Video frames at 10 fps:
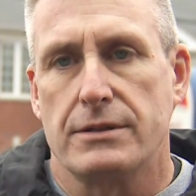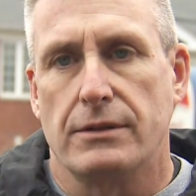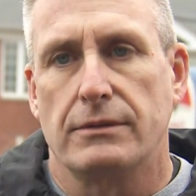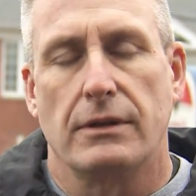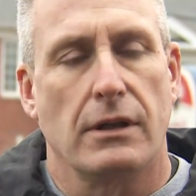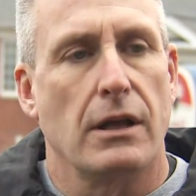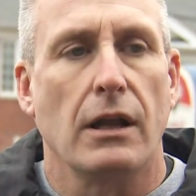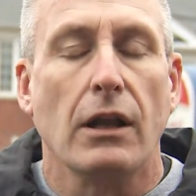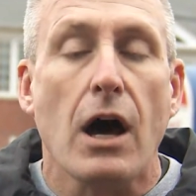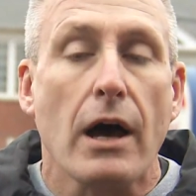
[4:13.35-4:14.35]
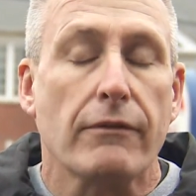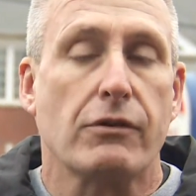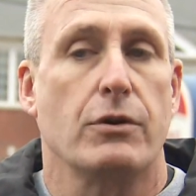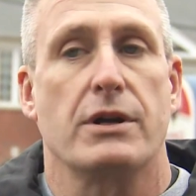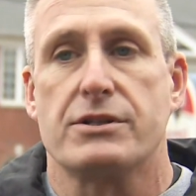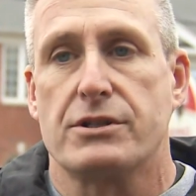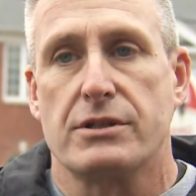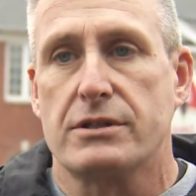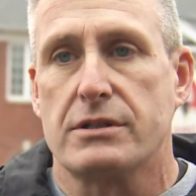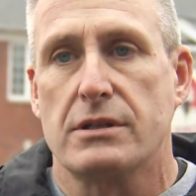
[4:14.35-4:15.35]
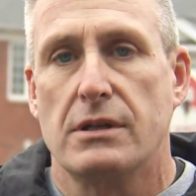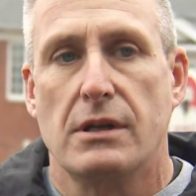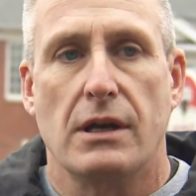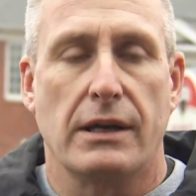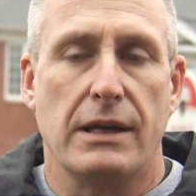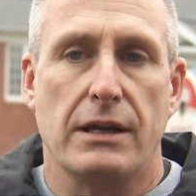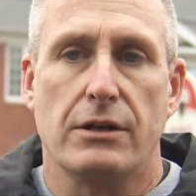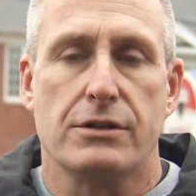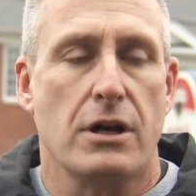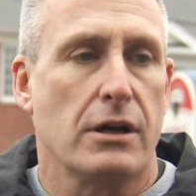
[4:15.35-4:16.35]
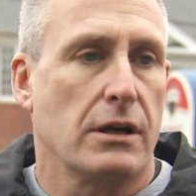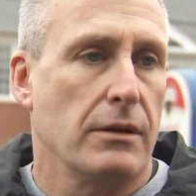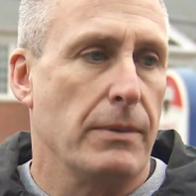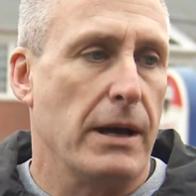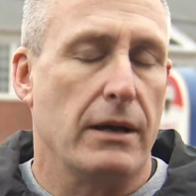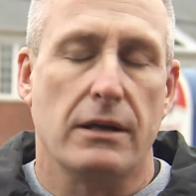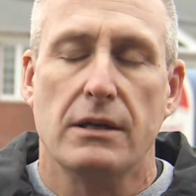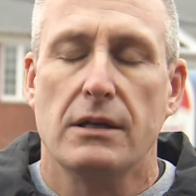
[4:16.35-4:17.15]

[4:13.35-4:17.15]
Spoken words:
So a lot of questions. Again, you're talking about